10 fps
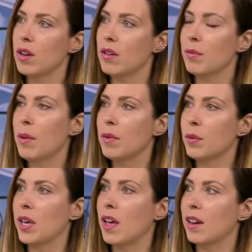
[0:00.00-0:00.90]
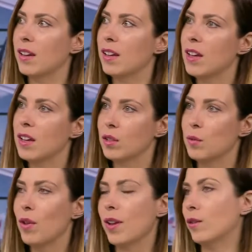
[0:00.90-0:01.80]
I remember we had a
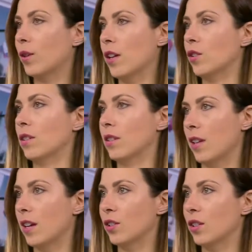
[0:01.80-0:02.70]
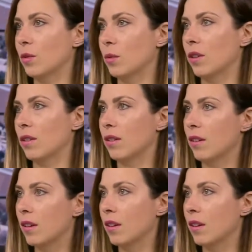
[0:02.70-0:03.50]
small educational section within